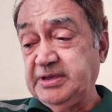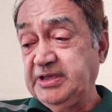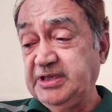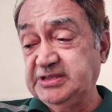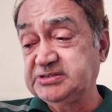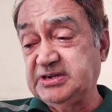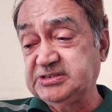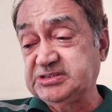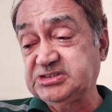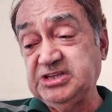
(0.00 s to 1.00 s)
He is not
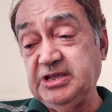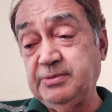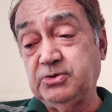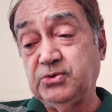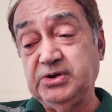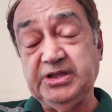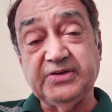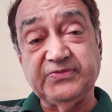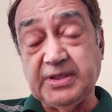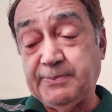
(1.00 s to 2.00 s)
the same Kohli
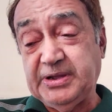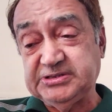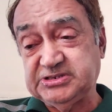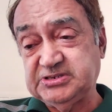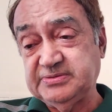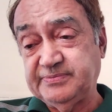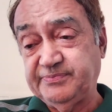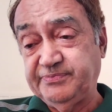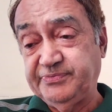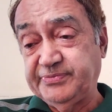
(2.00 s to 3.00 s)
of the past.
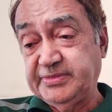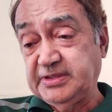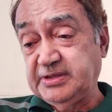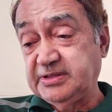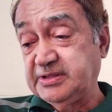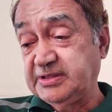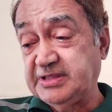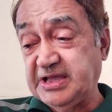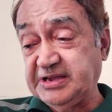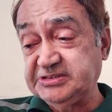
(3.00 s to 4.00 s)

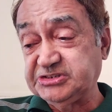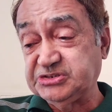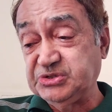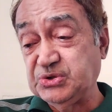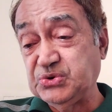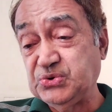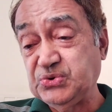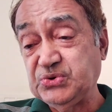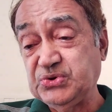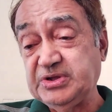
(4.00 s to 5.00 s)
There is
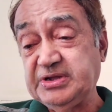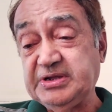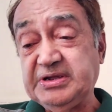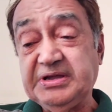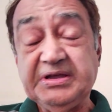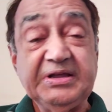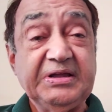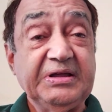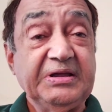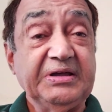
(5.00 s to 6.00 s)
no
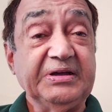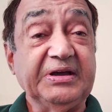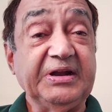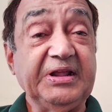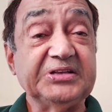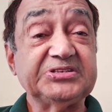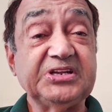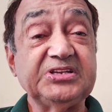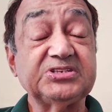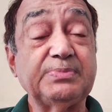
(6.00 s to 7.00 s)
grace
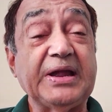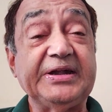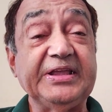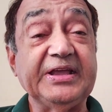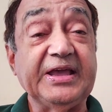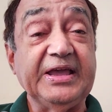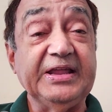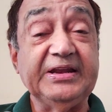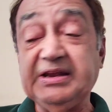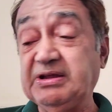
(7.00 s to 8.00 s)
in his batting
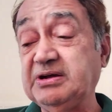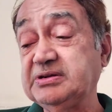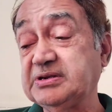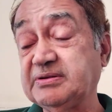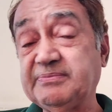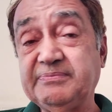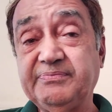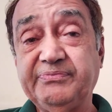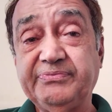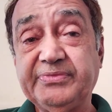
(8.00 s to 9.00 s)
any longer.
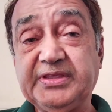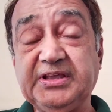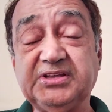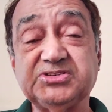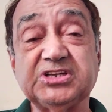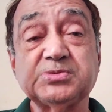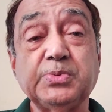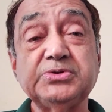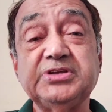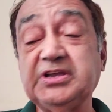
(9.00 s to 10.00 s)
He is just
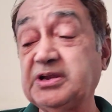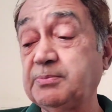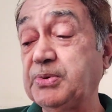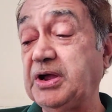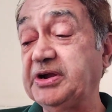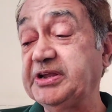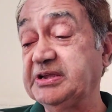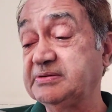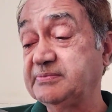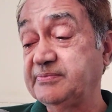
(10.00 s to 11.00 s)
pushing and
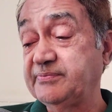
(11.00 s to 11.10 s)
plodding.